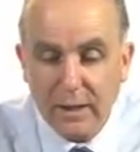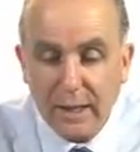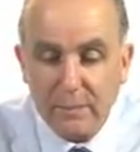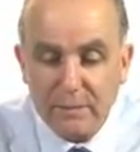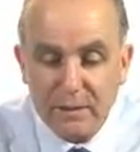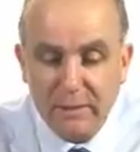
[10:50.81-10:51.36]

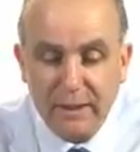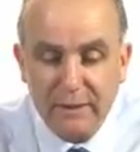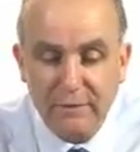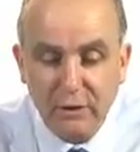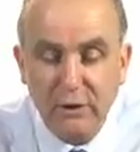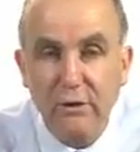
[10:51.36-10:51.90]
Another
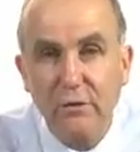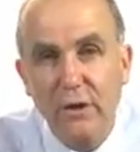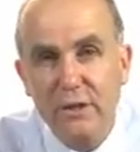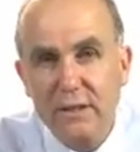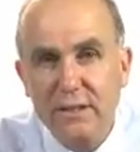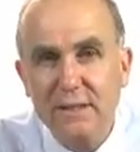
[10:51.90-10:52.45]
perspective on
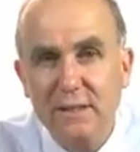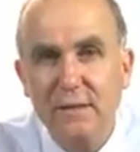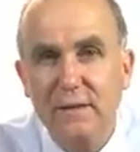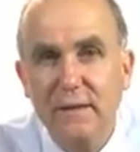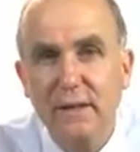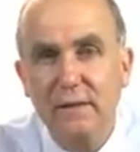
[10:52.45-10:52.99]
convergence is to
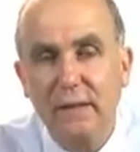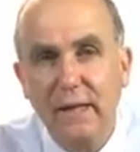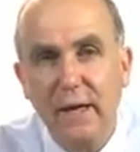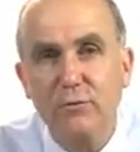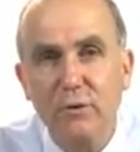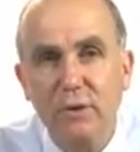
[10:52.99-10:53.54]
think at the
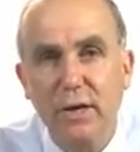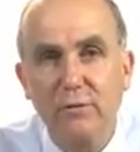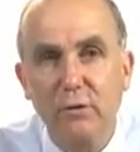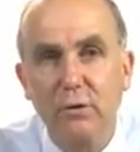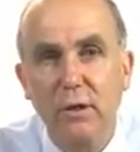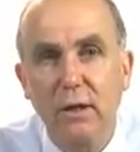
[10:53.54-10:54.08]
country
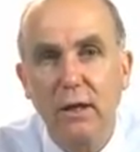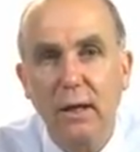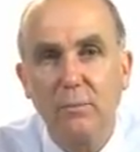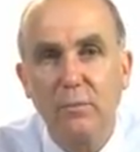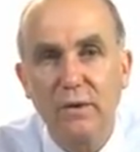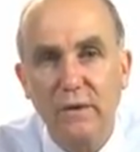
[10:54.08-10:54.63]
level
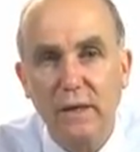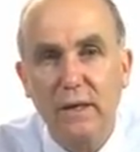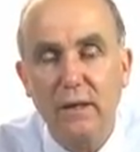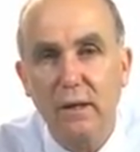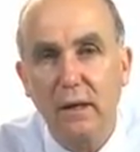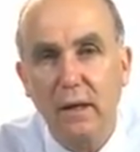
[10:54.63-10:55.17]

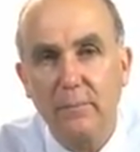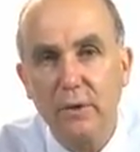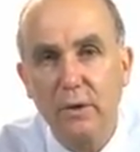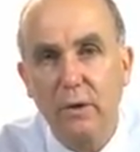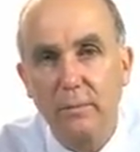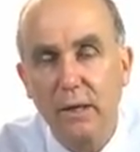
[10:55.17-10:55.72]
within
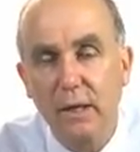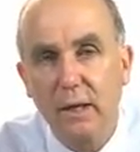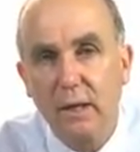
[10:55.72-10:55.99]
Europe.